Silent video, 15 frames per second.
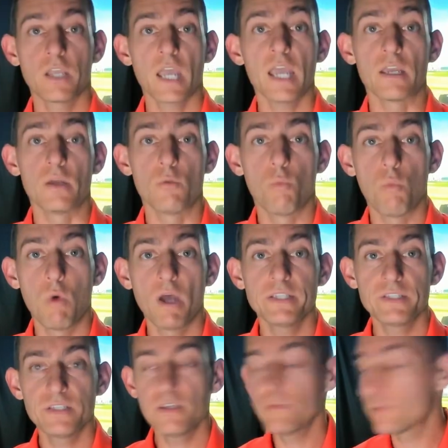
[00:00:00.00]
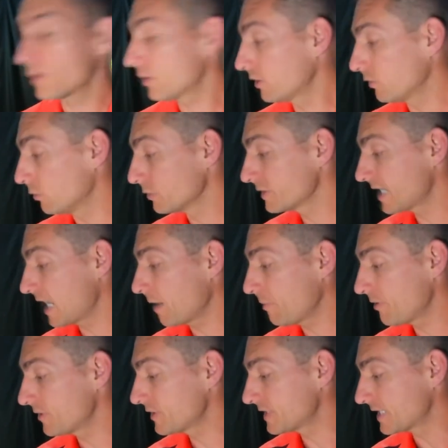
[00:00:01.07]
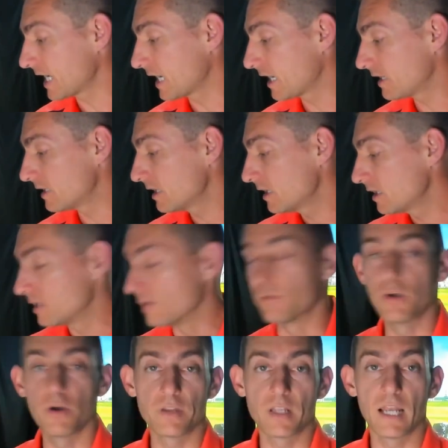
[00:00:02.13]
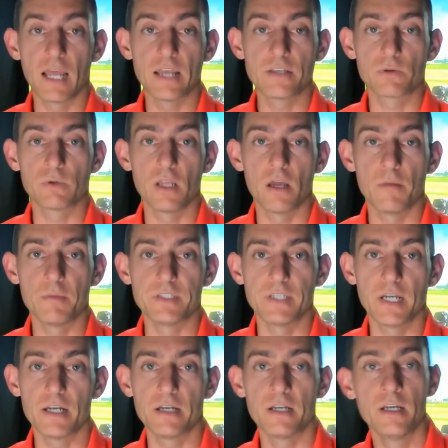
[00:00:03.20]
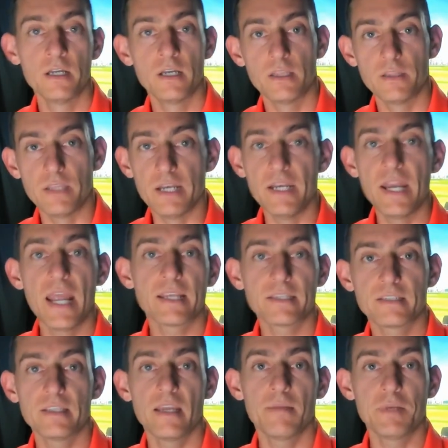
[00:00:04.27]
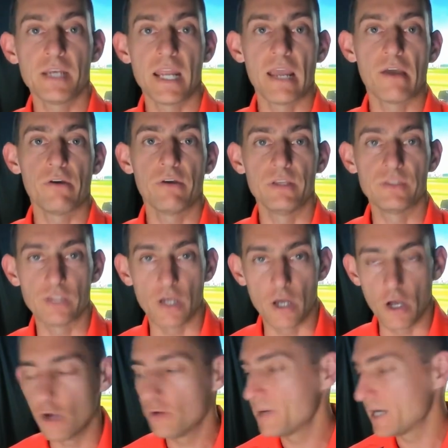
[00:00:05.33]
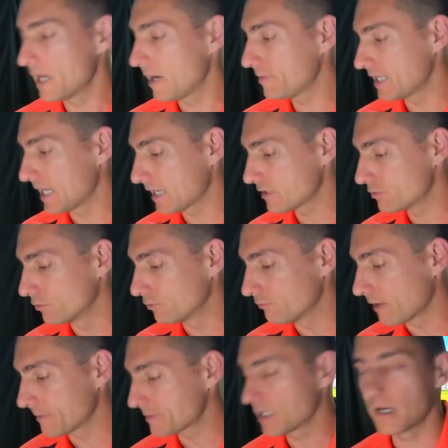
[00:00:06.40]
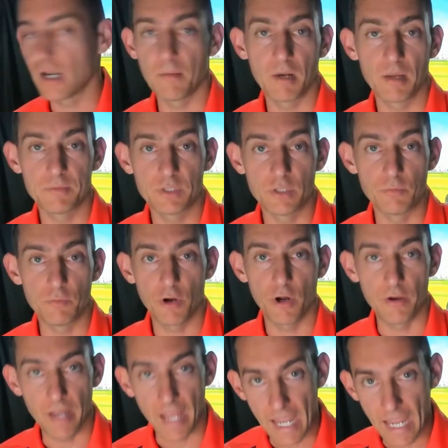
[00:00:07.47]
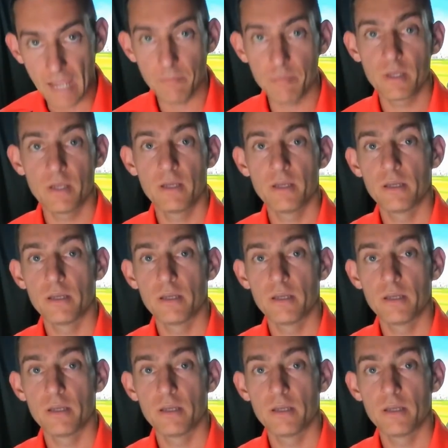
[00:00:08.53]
Okay, once you've got it all set up on the stand, you've got the laser alignment done, the next step now is to open up the actual Rapsodo MLM2 Pro app